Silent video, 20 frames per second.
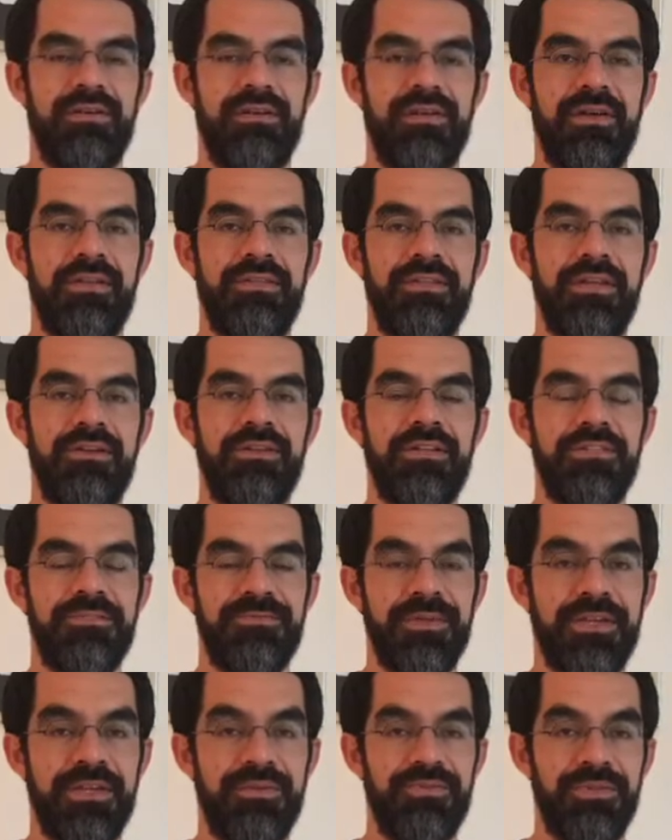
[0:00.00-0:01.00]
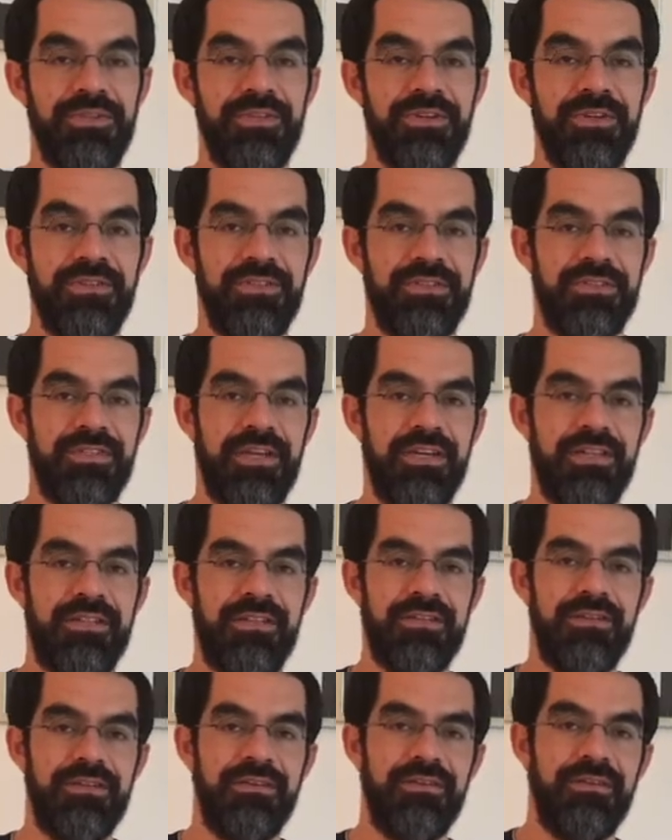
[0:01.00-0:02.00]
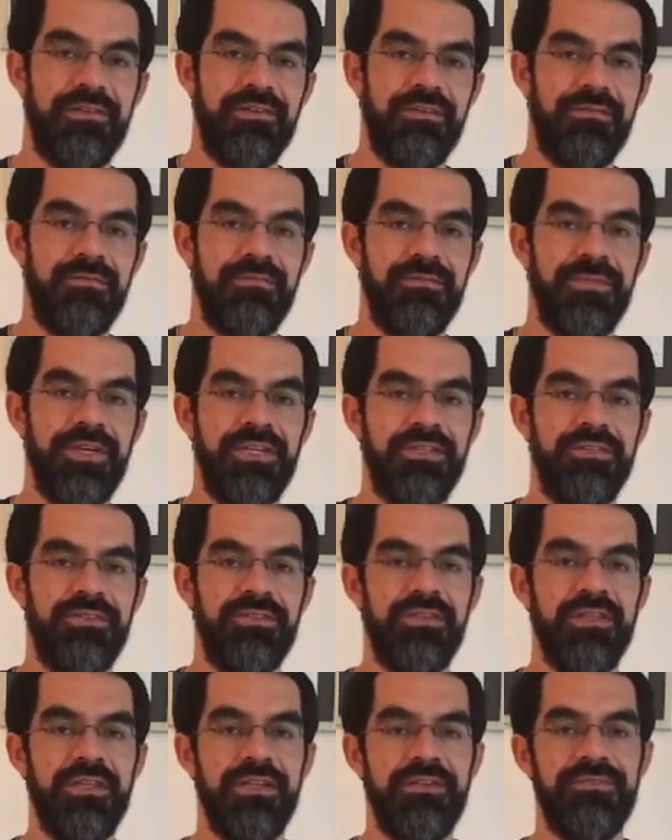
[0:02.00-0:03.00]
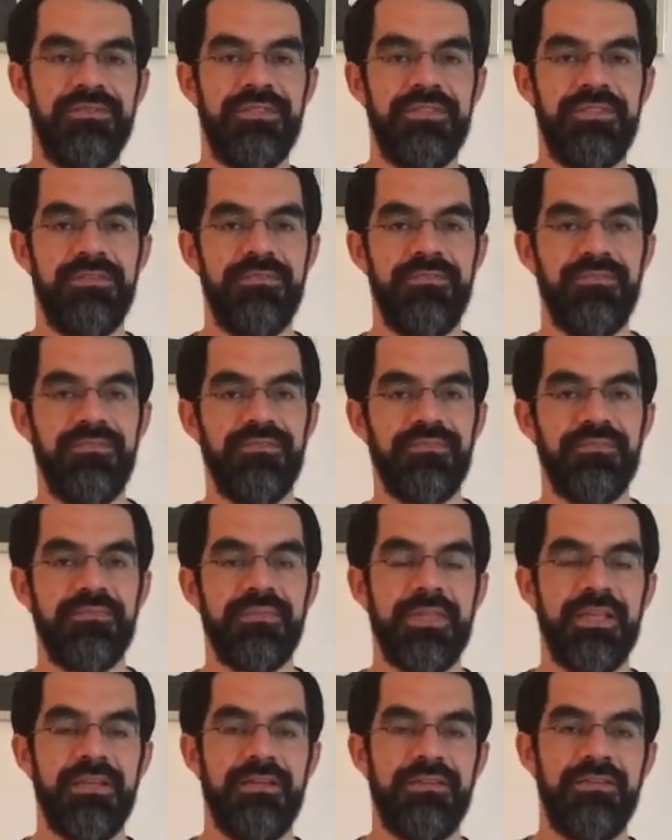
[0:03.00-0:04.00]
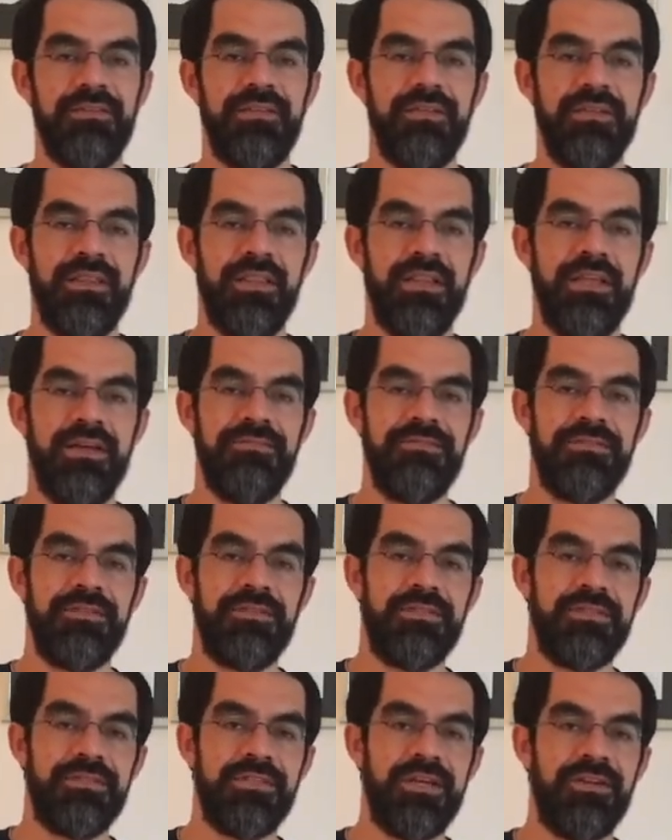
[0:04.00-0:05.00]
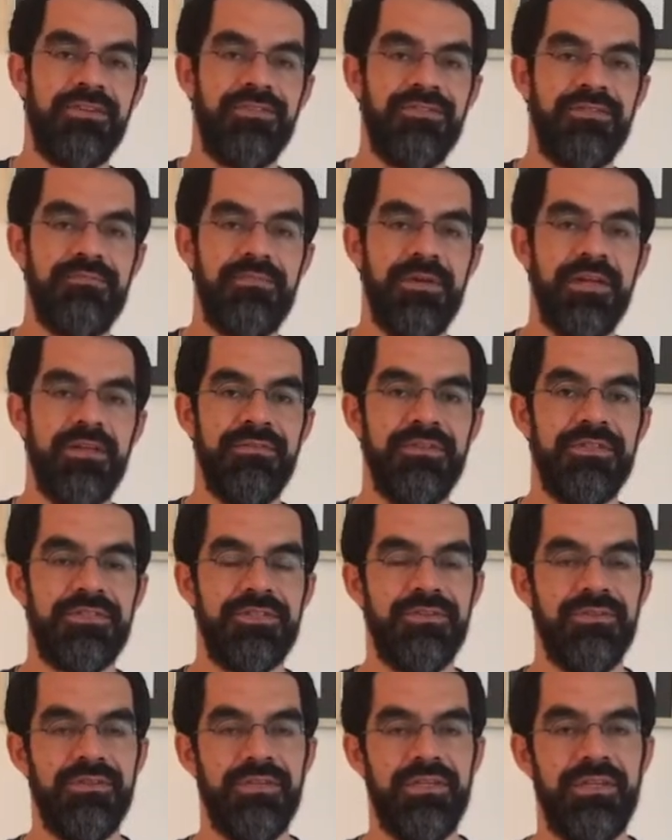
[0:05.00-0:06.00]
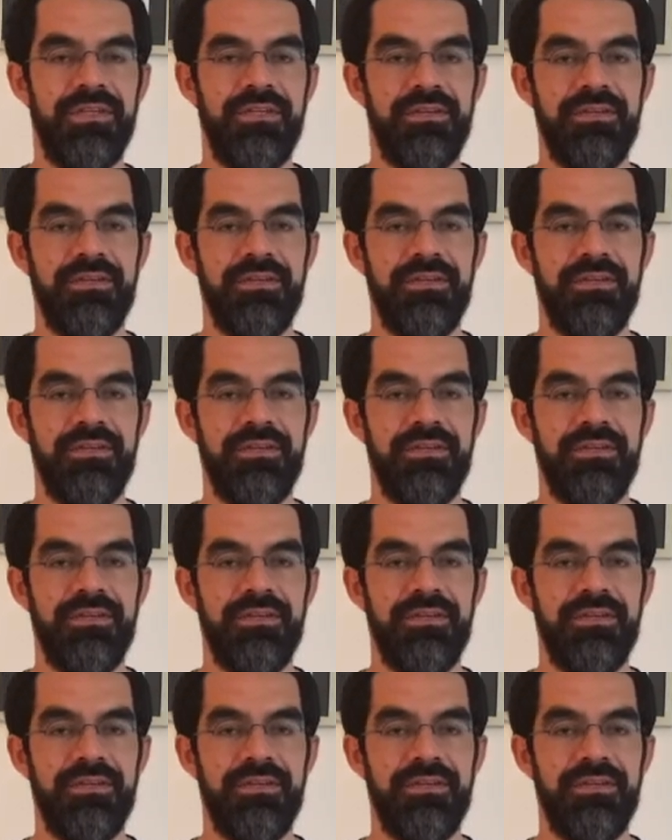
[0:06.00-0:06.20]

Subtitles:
And now let's begin with the other side. Begin to lift the left side of the pelvis only.